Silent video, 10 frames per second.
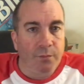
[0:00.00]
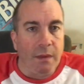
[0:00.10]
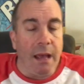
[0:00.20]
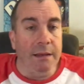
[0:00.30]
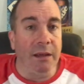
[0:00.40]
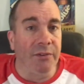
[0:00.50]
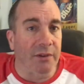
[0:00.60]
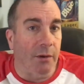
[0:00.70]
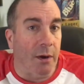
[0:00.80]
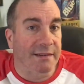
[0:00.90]
And yesterday
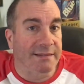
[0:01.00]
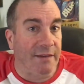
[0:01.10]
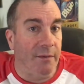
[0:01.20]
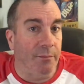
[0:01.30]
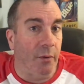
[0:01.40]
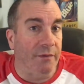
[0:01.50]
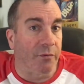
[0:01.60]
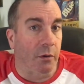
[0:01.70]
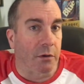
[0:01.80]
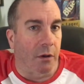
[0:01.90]
I walked
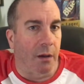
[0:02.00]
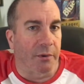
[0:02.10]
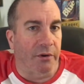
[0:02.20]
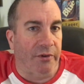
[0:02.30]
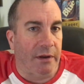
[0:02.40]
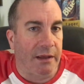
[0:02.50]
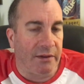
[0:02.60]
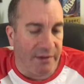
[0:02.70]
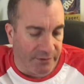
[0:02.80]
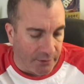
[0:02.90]
7.4 kilometers. And I guess
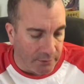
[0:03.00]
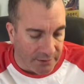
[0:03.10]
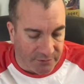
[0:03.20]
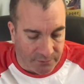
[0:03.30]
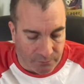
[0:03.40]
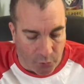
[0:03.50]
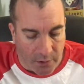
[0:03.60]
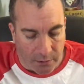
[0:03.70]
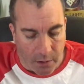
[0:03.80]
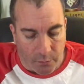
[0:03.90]
that's quite a
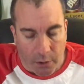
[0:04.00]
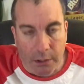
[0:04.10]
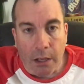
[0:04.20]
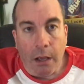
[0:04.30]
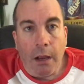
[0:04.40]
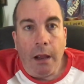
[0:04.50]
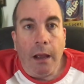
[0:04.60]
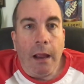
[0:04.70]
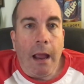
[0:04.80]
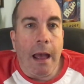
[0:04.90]
long walk.
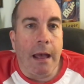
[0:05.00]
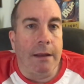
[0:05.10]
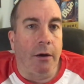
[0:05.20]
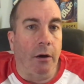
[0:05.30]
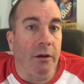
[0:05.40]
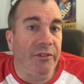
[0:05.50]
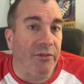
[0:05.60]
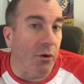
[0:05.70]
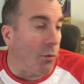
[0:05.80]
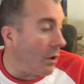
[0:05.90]
And
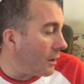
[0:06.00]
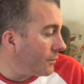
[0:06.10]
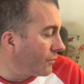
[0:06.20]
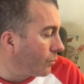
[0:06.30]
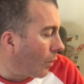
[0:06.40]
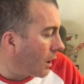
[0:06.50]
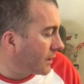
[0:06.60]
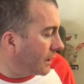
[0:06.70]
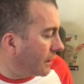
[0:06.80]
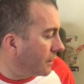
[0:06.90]
also, while I was
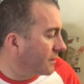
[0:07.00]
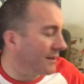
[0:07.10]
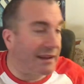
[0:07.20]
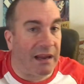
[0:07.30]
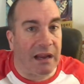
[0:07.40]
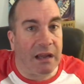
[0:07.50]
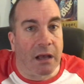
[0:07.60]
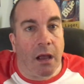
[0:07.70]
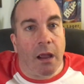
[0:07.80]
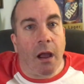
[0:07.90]
walking today,
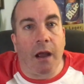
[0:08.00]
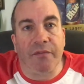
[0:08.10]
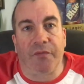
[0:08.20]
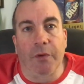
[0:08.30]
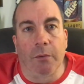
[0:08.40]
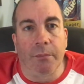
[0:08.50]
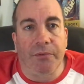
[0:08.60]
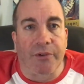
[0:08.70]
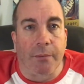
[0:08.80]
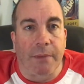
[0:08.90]
I filmed
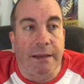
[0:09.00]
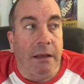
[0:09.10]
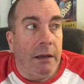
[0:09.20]
some, like,